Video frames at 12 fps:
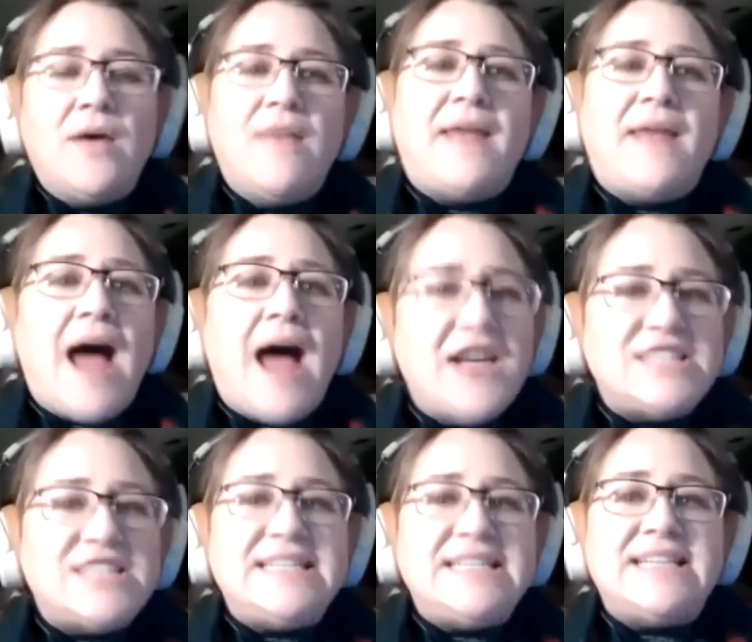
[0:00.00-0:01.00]
that I
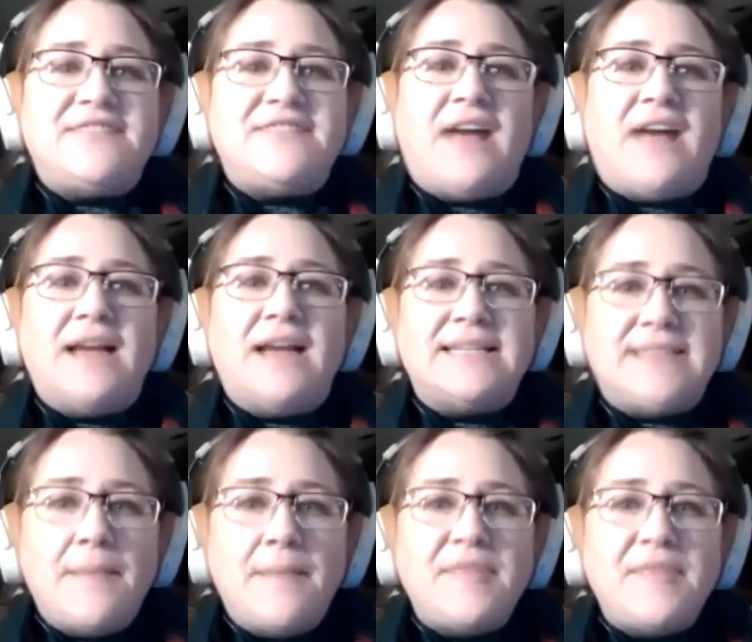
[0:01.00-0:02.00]
just needed to find
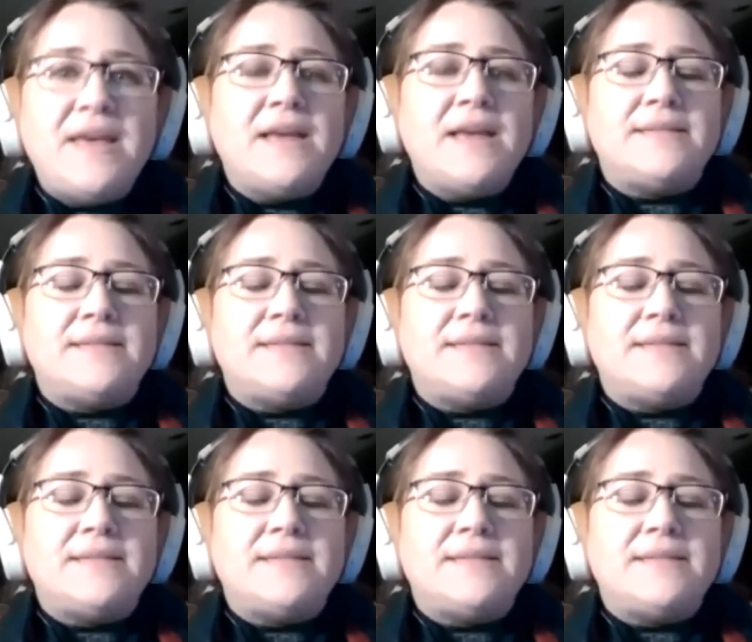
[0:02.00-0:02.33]
something